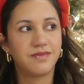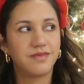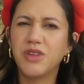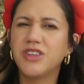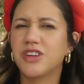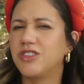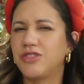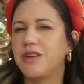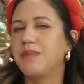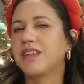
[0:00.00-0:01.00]
I'm really gonna
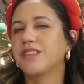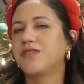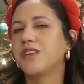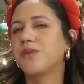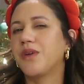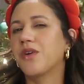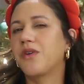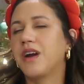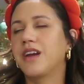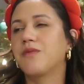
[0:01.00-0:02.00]
try and make this video without
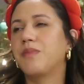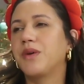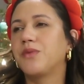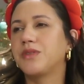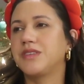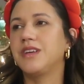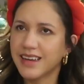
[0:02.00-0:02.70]
crying, but we'll see.